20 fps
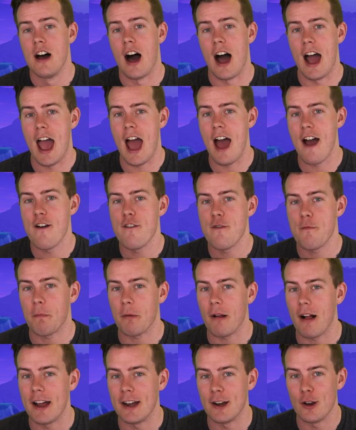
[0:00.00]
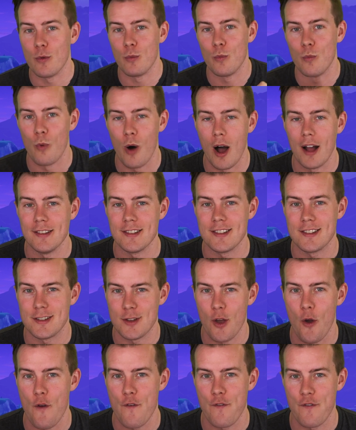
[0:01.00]
I have played it once
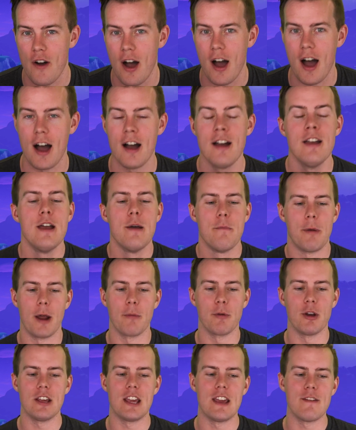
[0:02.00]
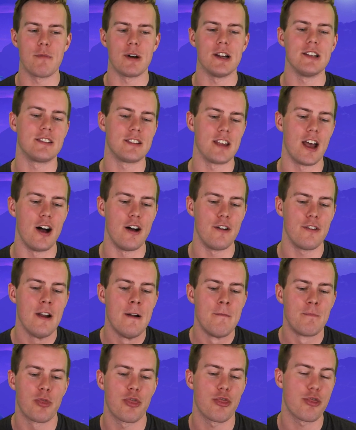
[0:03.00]
so far, but I'm gonna give myself
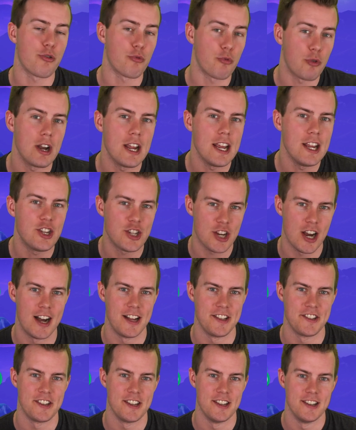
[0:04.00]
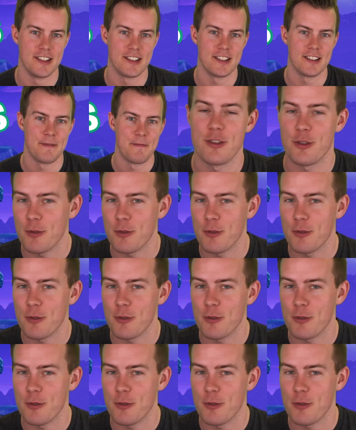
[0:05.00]
three chances.